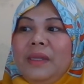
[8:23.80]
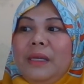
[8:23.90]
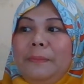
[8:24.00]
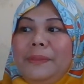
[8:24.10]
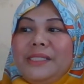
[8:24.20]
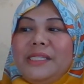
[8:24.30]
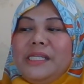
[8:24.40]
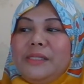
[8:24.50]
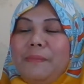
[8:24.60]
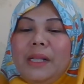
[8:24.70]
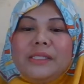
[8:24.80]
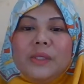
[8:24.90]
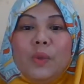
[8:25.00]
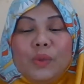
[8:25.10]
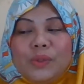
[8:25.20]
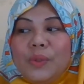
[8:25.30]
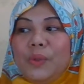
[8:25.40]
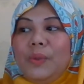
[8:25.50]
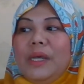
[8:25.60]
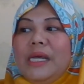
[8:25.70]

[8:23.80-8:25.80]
a business must also